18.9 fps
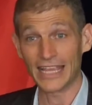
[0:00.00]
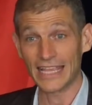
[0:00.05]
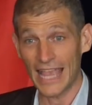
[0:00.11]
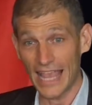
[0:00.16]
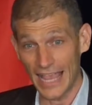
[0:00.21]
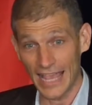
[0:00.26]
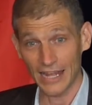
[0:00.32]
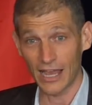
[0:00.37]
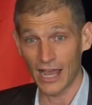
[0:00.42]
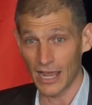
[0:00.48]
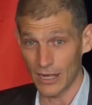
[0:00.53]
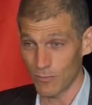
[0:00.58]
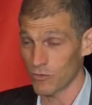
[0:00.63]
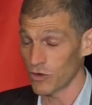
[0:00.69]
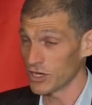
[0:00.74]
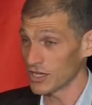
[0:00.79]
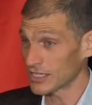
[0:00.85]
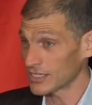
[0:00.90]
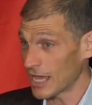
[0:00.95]
cannot
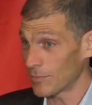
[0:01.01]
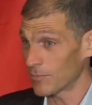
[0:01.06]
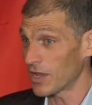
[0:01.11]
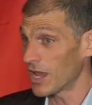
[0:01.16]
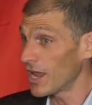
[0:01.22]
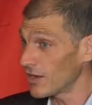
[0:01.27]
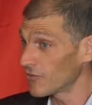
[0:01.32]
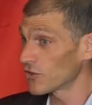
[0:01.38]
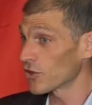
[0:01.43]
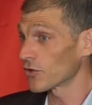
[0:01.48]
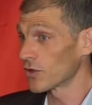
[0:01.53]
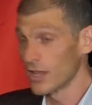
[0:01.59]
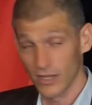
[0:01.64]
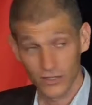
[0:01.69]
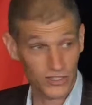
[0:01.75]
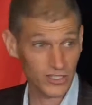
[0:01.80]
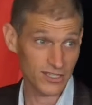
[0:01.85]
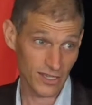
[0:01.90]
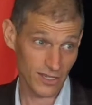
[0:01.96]
predict that behavior.
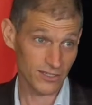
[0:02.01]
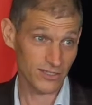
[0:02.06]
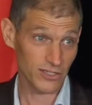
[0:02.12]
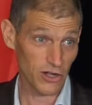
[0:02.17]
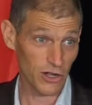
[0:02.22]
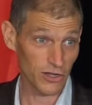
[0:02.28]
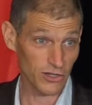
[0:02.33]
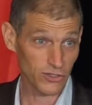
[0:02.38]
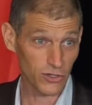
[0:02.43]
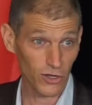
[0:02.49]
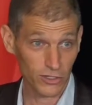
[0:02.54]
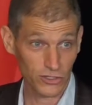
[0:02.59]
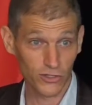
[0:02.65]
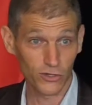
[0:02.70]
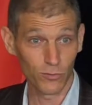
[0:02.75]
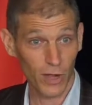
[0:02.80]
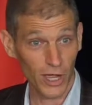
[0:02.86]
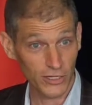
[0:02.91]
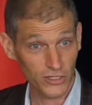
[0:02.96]
Just sorry to talk
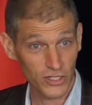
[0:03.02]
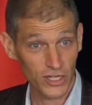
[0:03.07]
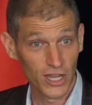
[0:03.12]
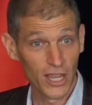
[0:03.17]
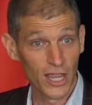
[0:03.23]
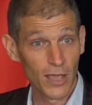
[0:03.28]
too much,